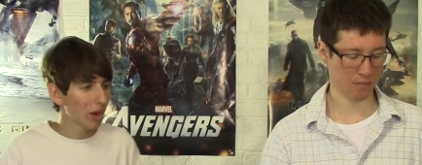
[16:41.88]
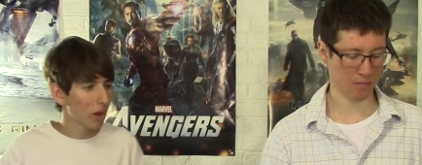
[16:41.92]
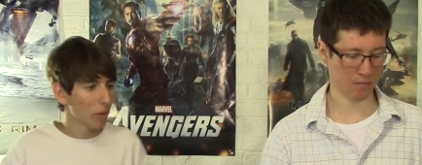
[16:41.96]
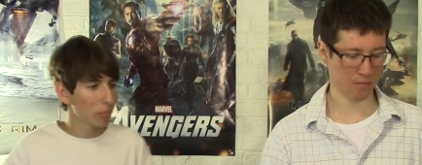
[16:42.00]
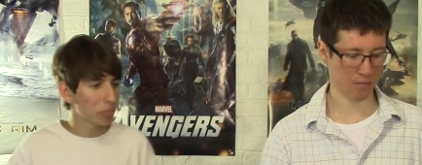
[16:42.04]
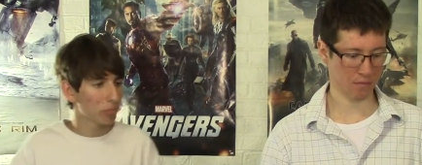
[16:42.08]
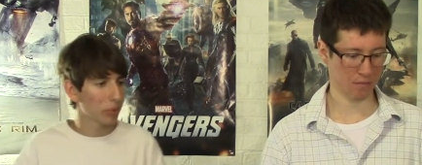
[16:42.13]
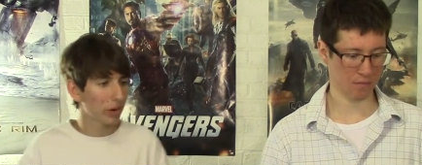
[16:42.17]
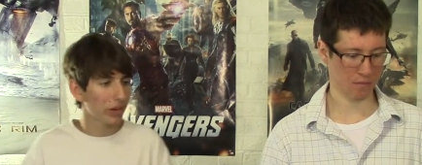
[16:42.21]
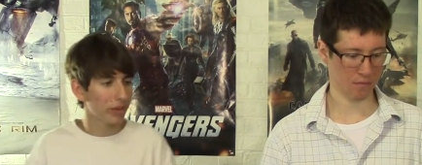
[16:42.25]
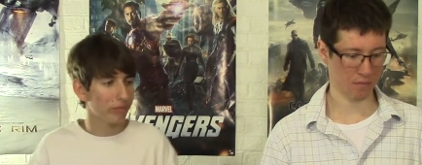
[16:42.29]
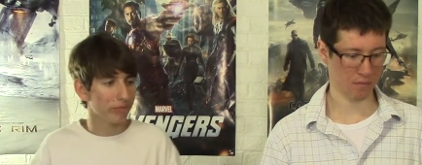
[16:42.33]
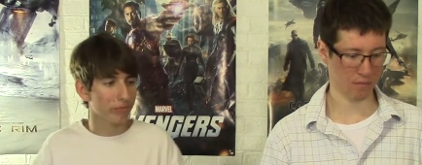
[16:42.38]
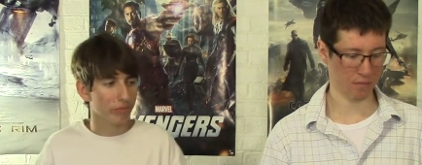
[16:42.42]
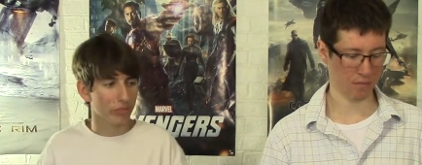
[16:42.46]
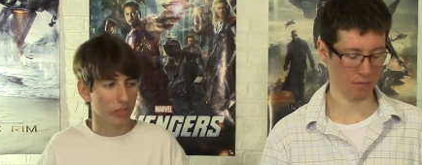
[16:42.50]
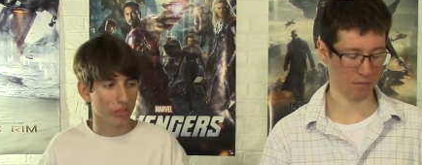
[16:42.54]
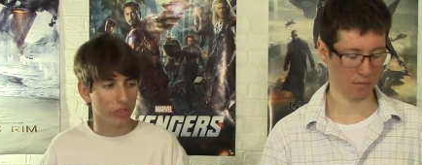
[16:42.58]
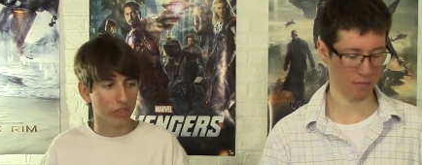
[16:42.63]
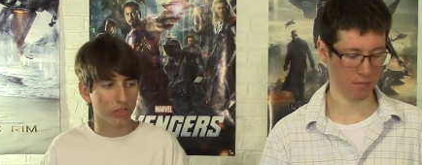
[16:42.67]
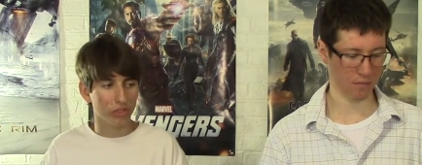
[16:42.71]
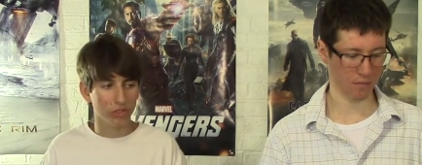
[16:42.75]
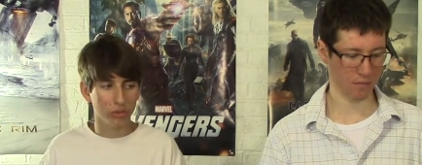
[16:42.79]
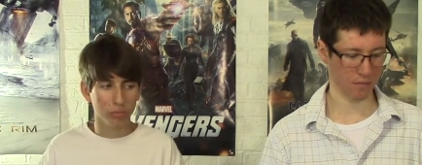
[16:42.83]
Speaker 1: But
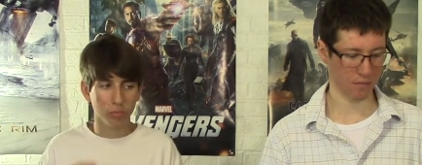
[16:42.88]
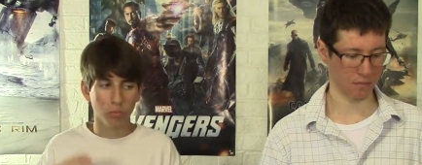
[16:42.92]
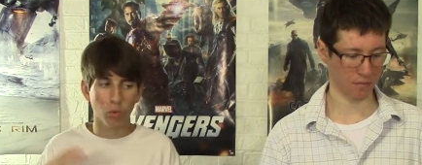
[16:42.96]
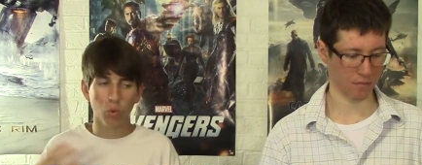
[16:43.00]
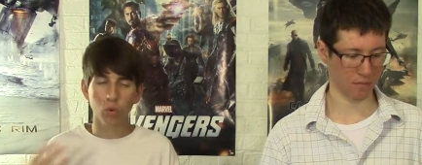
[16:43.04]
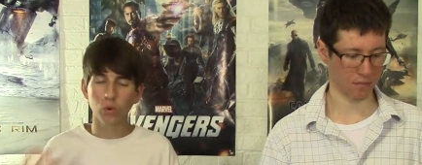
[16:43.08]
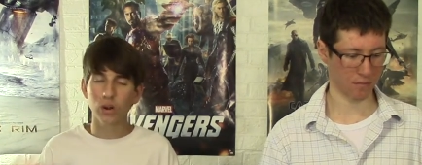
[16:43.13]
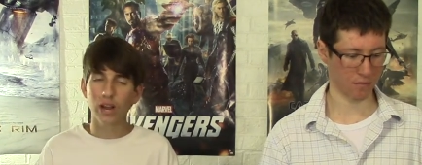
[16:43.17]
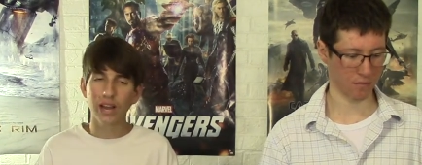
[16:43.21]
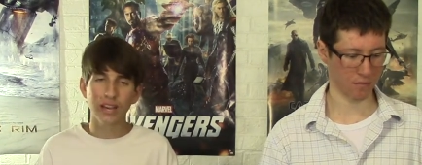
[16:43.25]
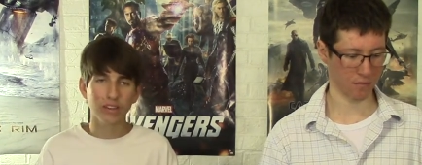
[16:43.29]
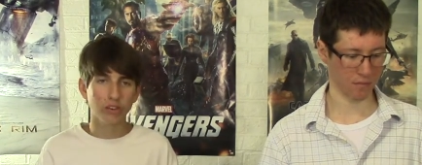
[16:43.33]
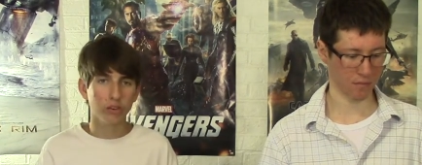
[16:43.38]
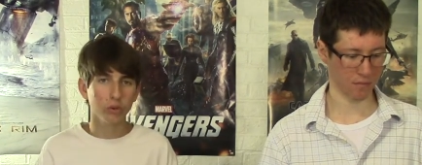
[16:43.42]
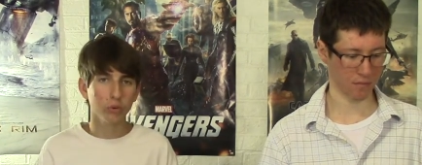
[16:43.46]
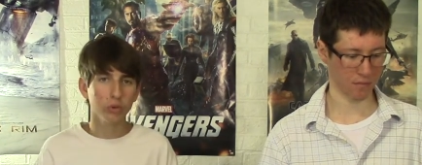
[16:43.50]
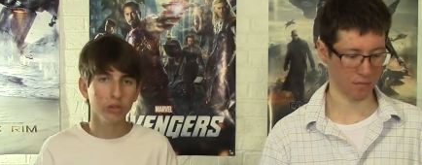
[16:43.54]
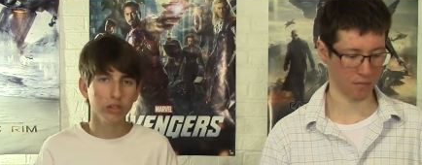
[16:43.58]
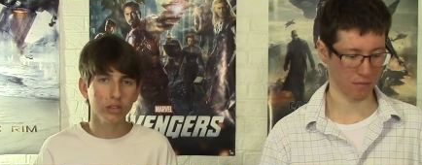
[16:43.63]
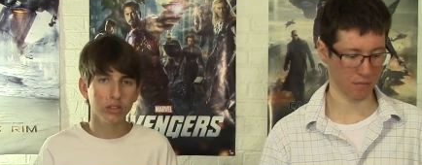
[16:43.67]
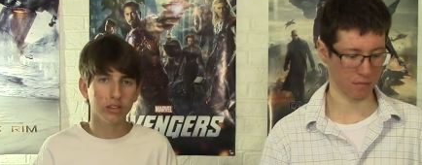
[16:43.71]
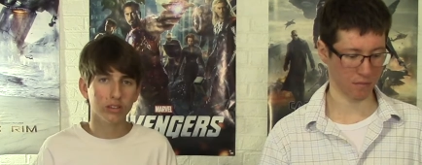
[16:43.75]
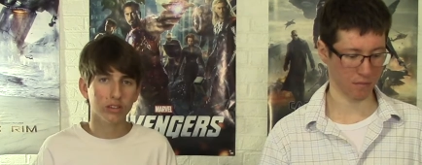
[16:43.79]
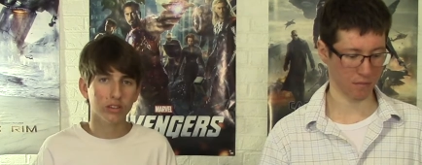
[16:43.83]
the more I do
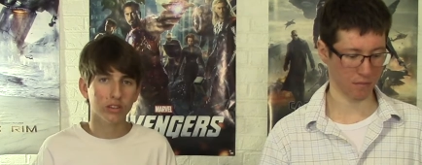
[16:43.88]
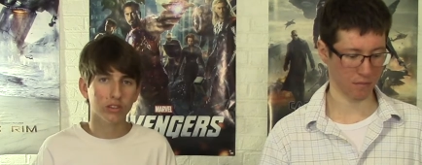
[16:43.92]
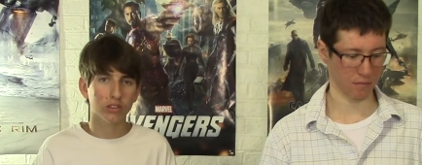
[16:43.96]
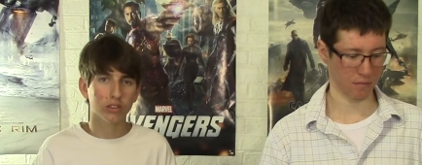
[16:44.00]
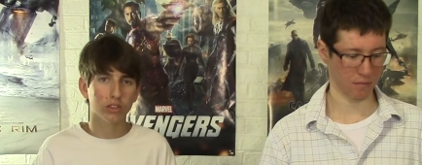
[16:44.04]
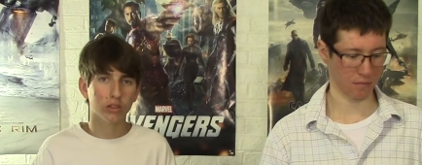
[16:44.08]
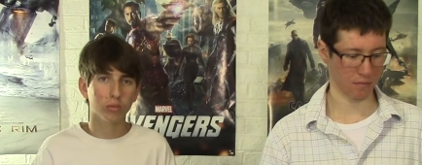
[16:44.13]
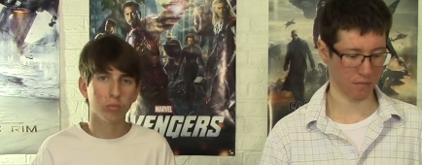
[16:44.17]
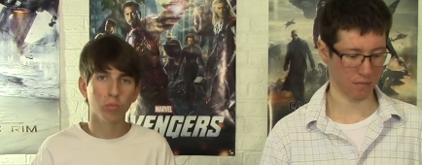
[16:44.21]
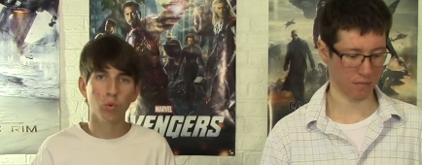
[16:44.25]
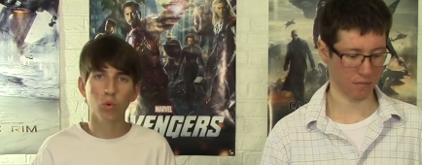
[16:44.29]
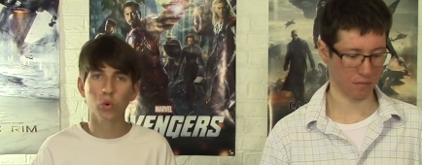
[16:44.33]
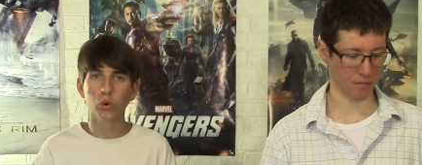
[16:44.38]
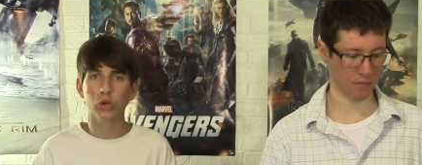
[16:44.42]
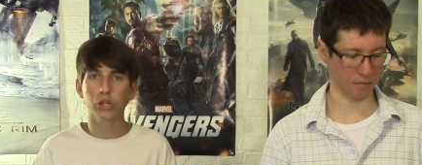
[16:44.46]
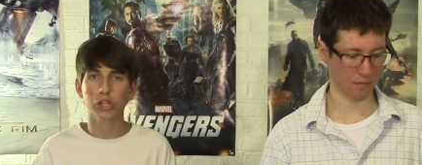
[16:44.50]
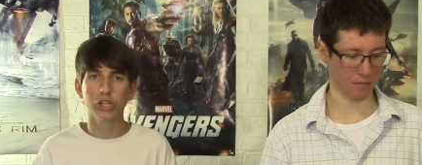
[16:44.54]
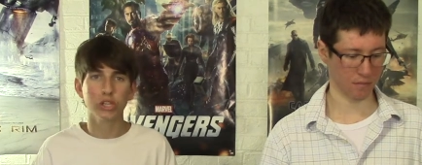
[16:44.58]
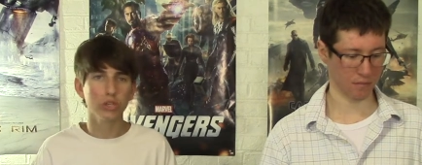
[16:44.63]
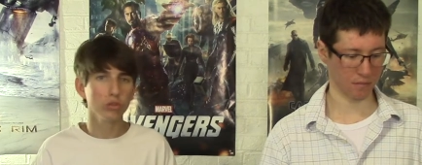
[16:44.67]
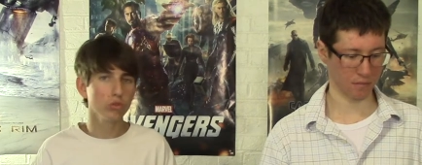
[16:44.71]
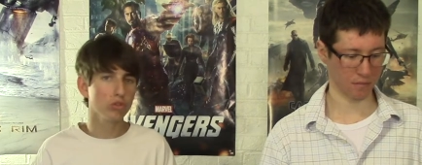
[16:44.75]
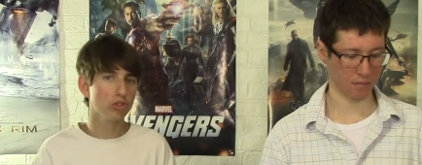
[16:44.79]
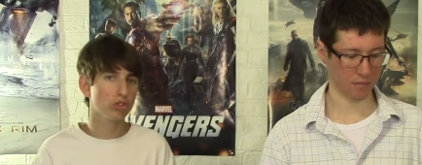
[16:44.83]
it, the more
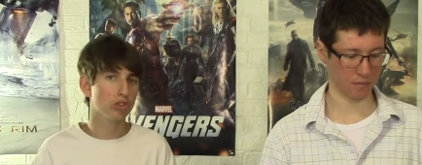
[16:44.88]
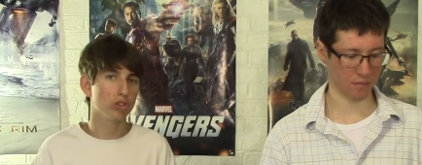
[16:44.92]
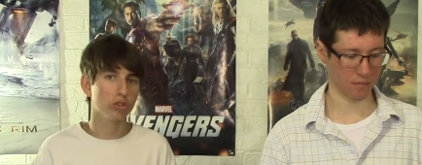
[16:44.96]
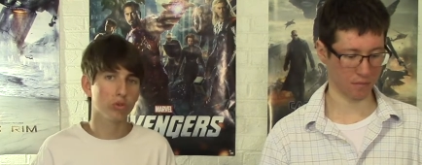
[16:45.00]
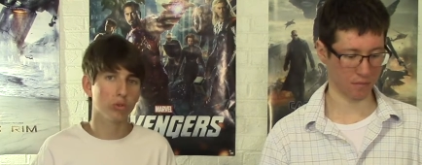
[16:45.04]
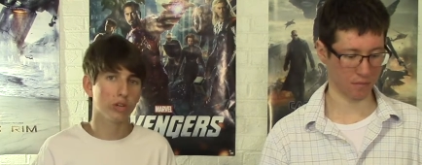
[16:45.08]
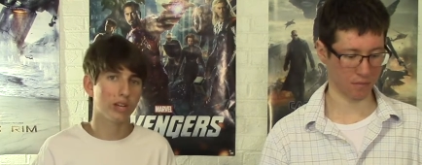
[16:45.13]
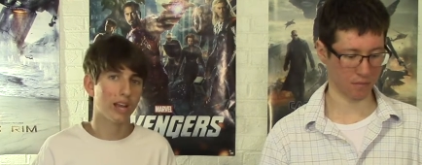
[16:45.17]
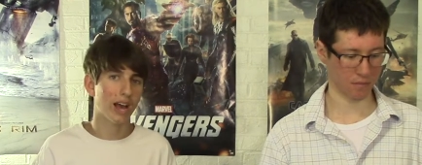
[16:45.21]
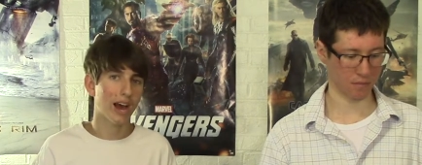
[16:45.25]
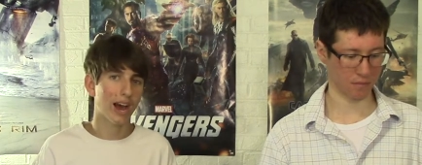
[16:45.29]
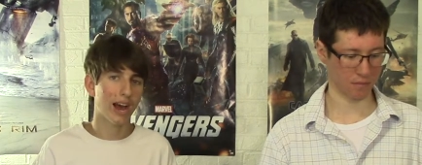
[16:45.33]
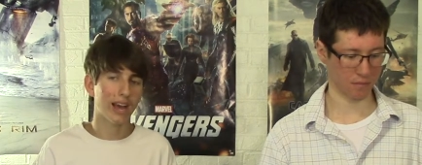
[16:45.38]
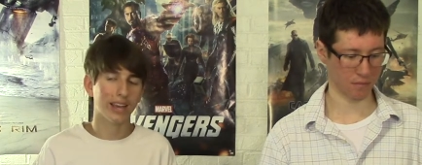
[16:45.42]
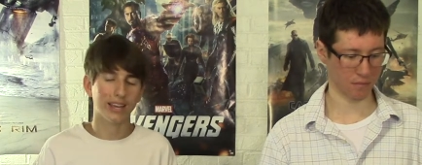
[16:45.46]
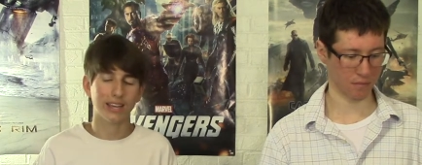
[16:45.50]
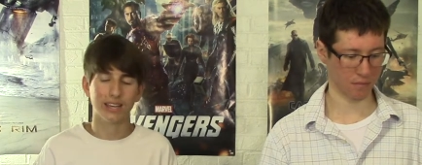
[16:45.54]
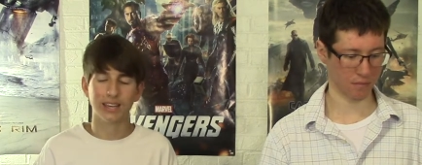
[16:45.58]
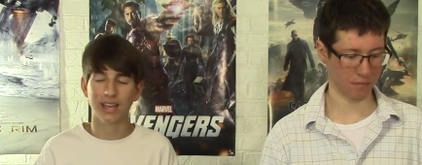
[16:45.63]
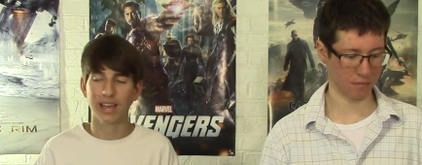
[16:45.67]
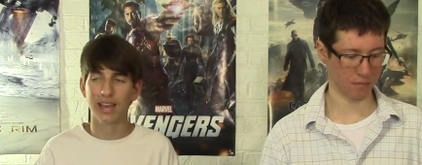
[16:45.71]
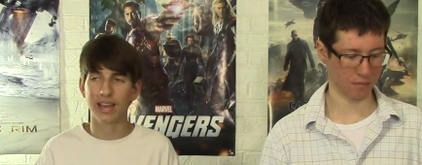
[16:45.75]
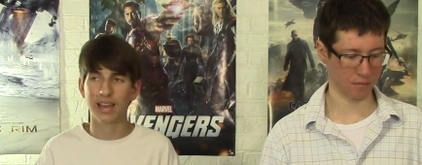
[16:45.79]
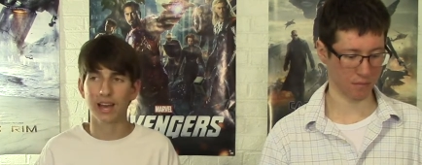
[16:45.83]
used to it I
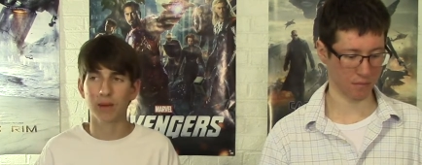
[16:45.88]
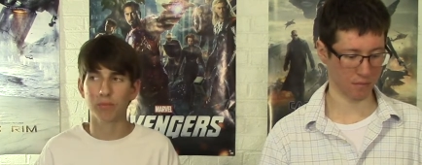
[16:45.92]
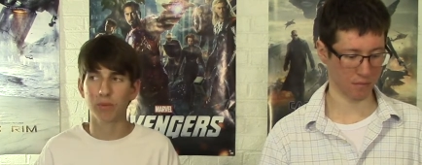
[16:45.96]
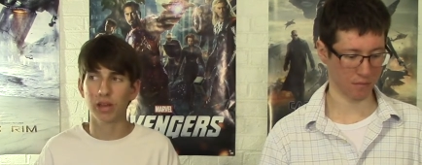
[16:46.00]
am,